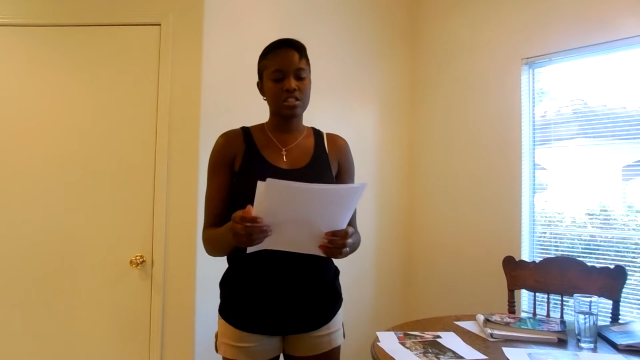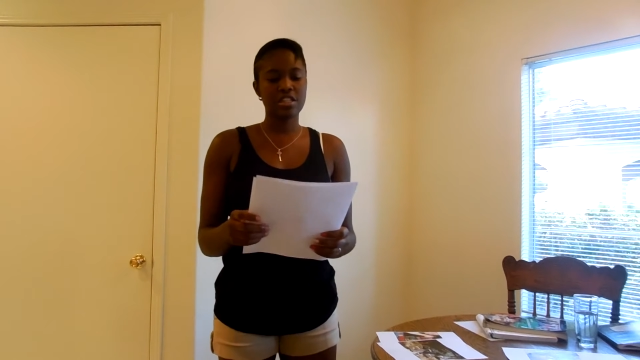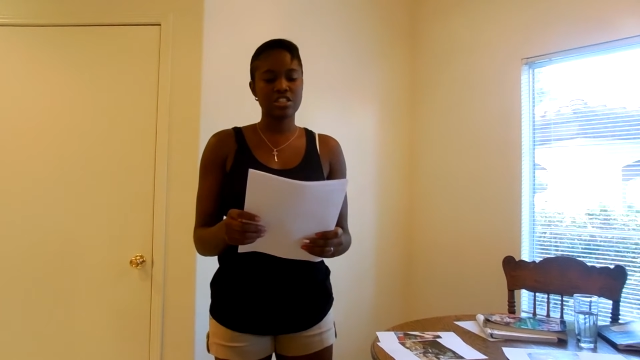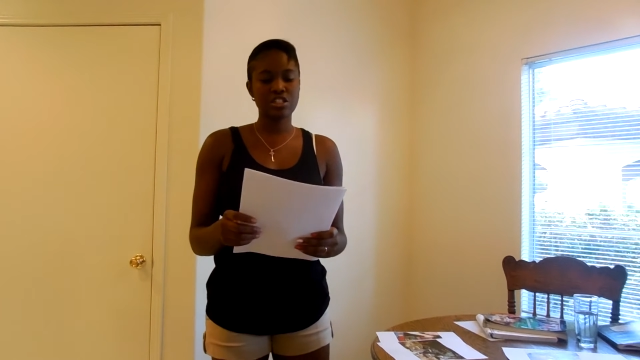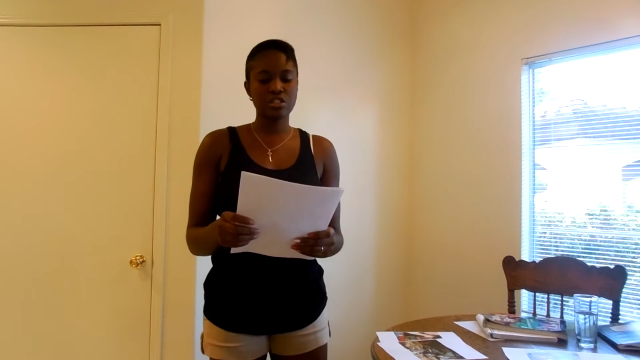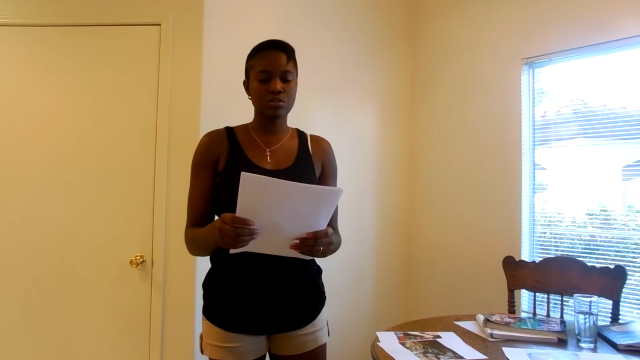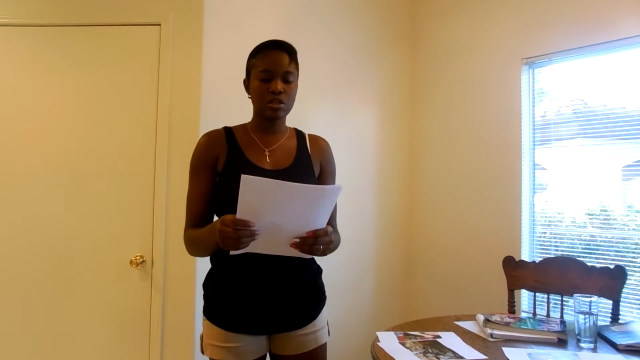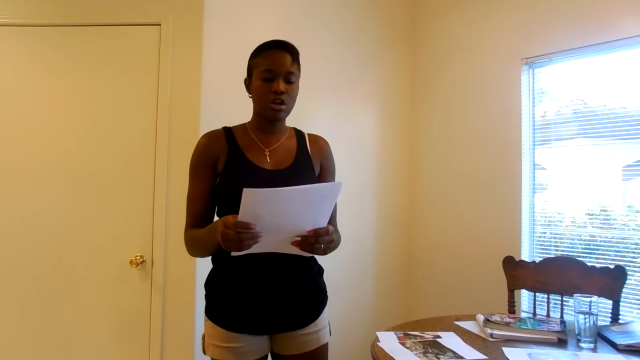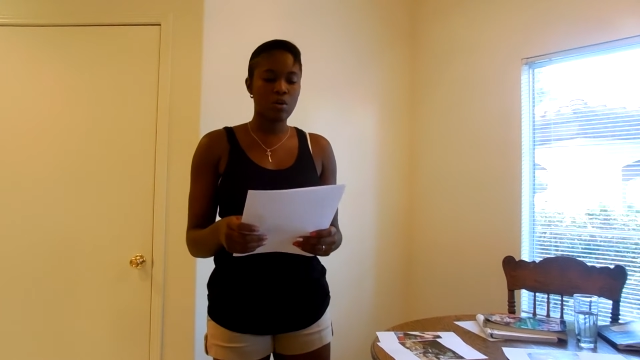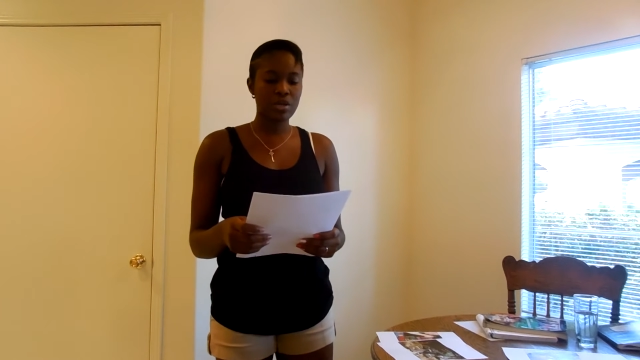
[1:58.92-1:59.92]
Teenagers do
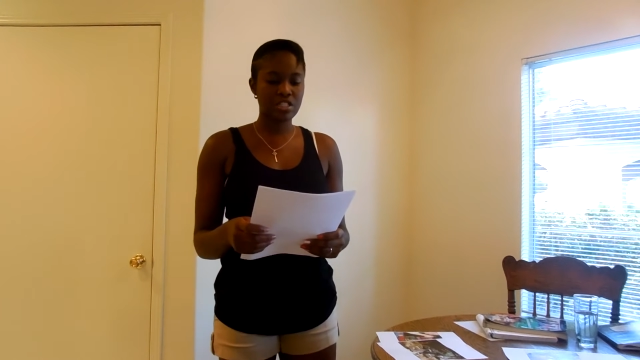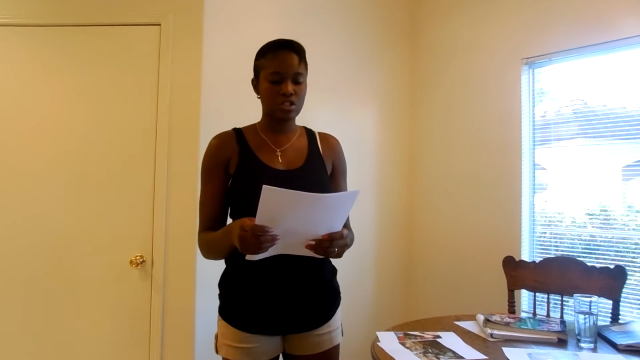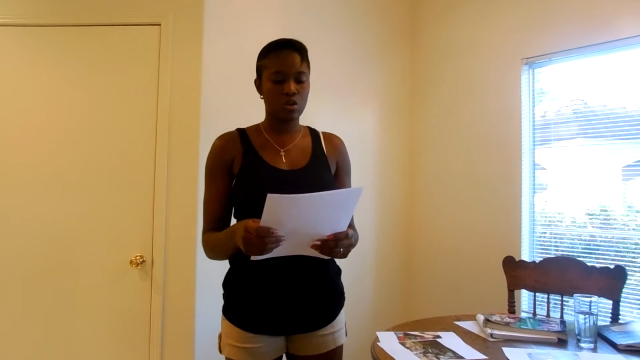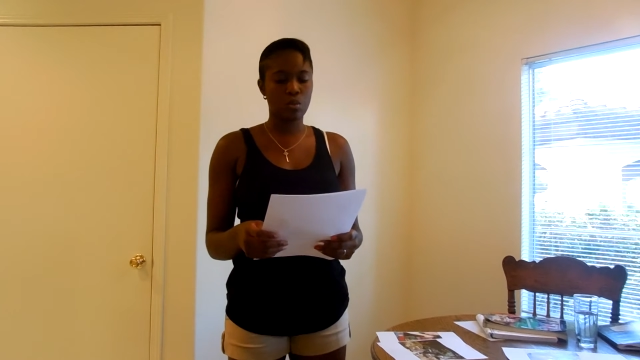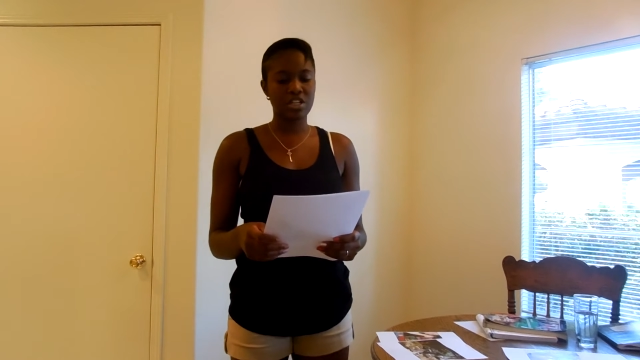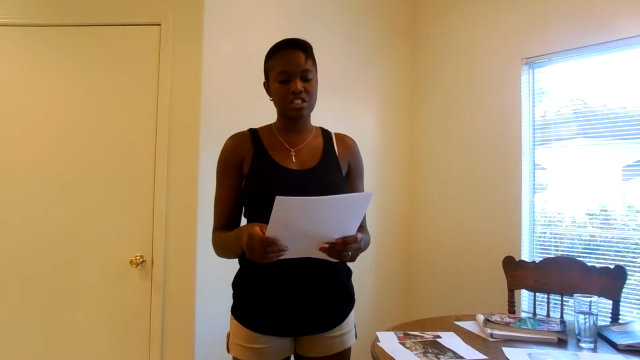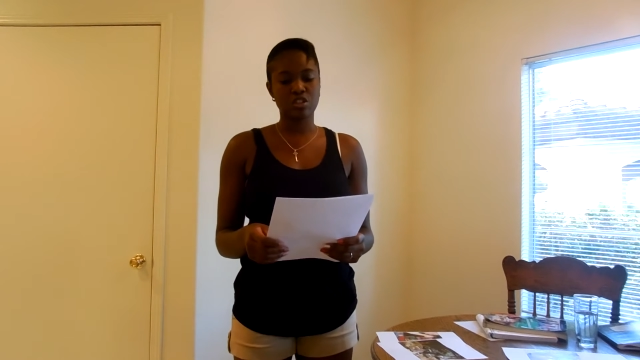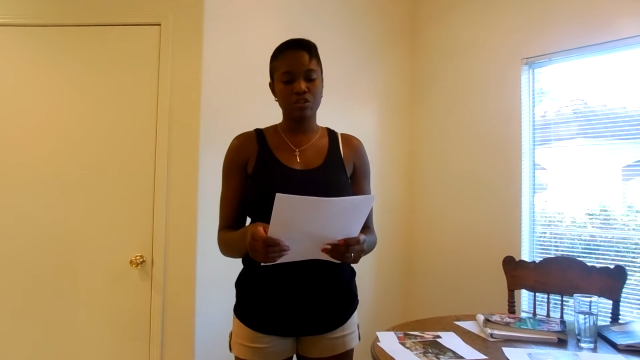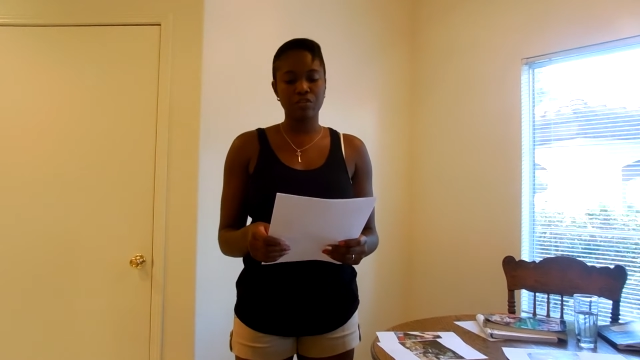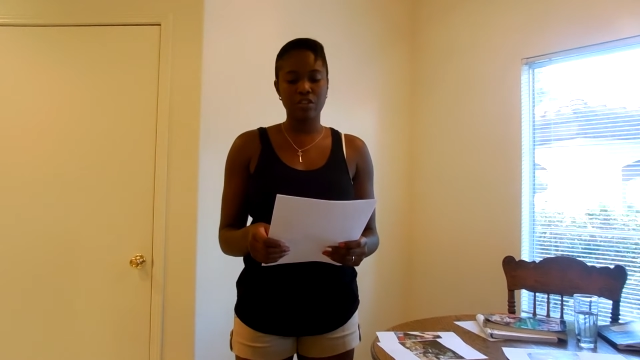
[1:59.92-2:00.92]
not always know what is
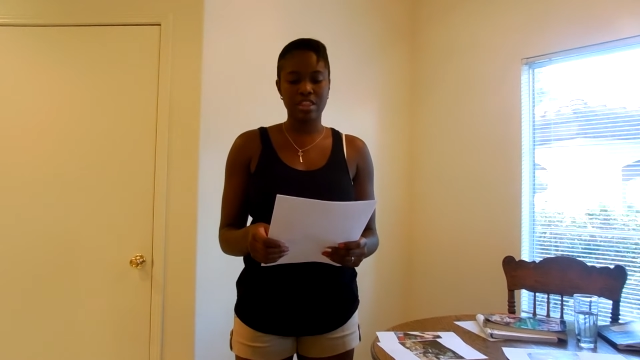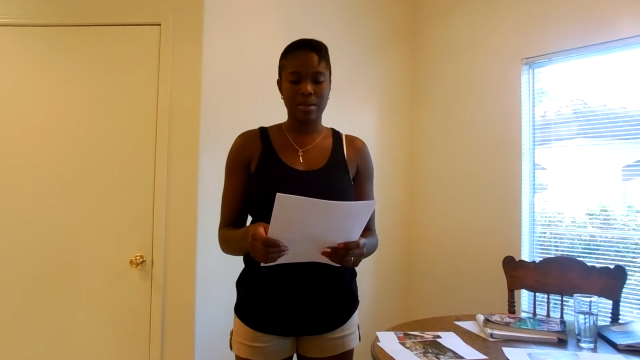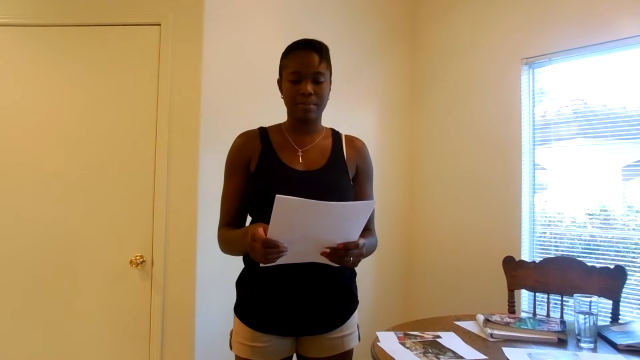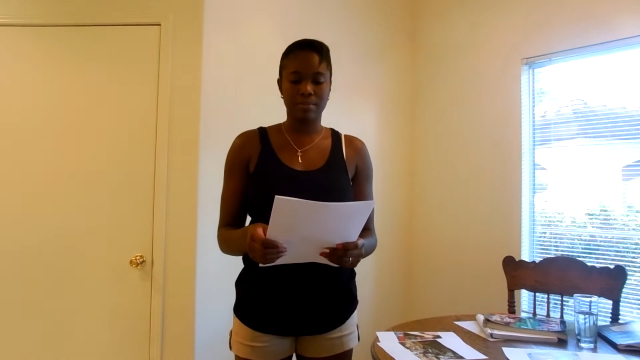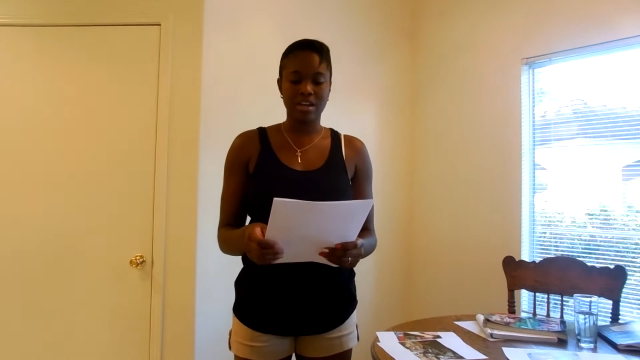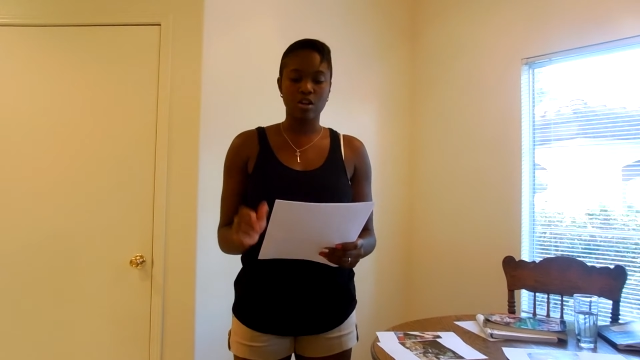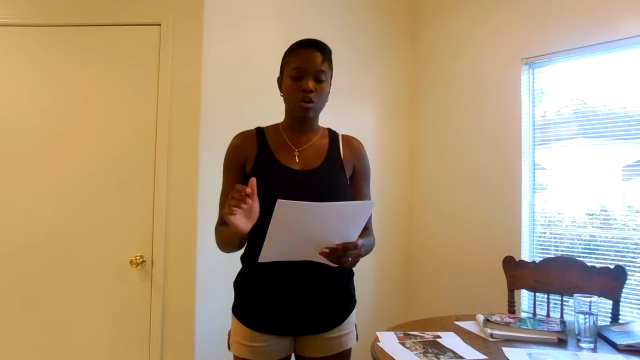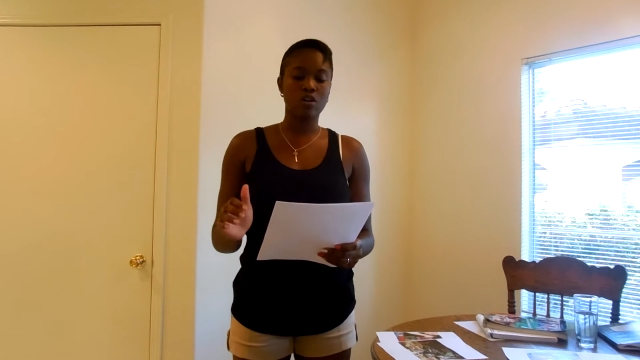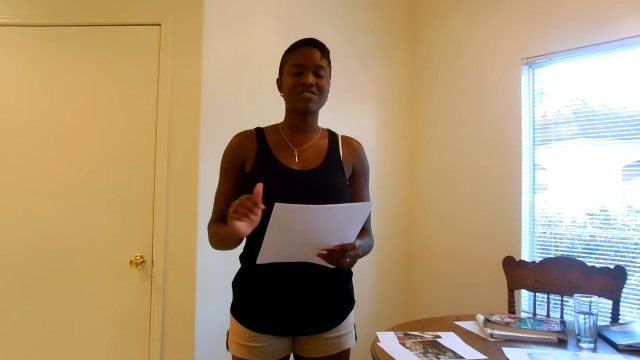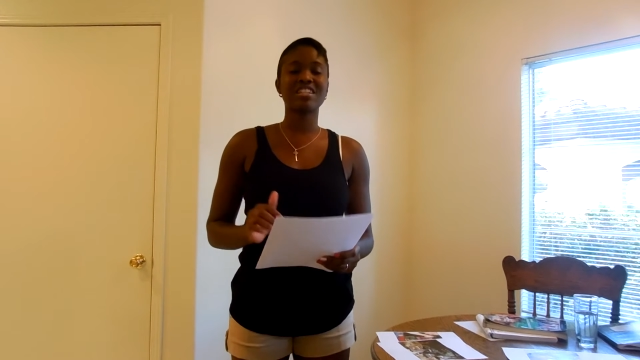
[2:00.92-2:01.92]
good for them
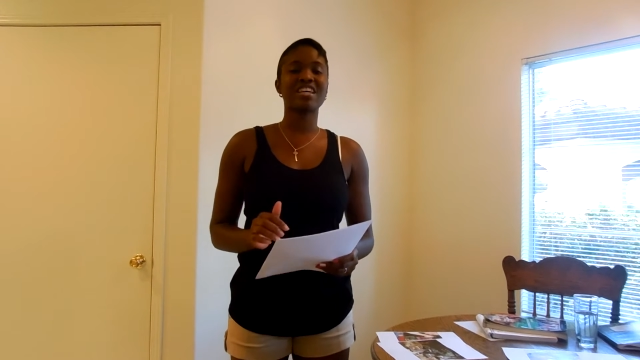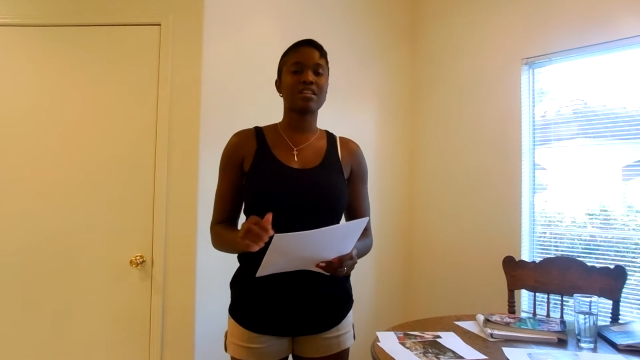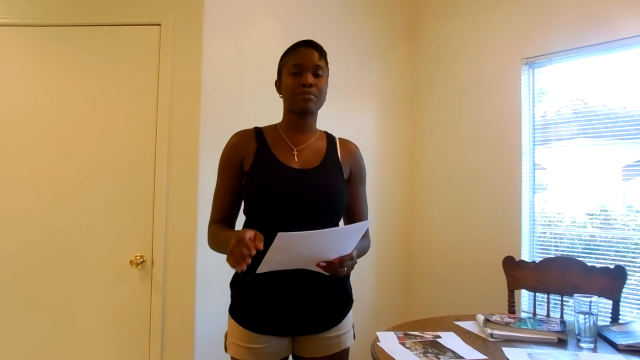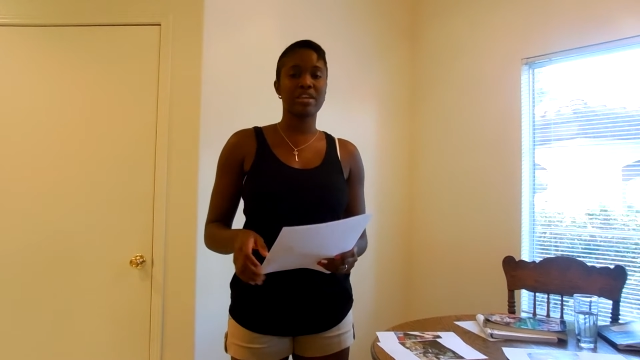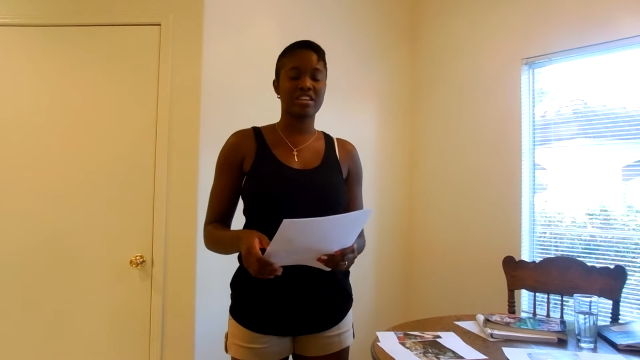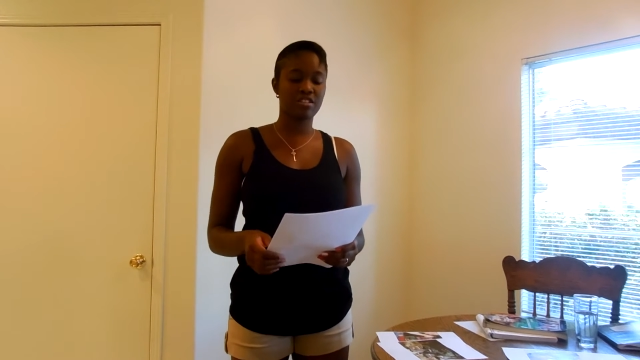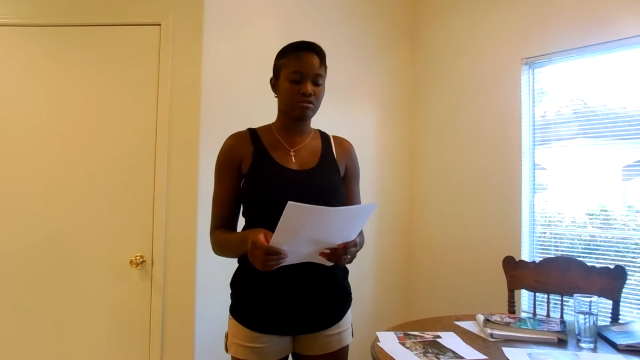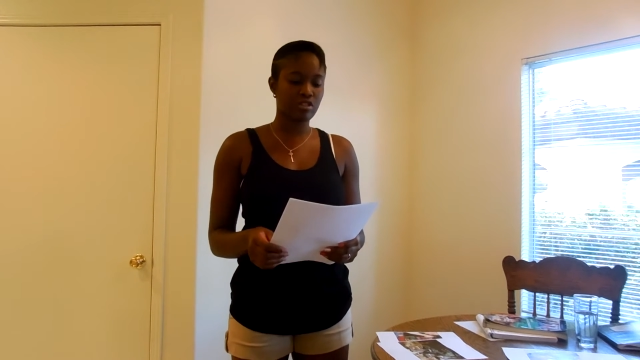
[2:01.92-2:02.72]
and often end up making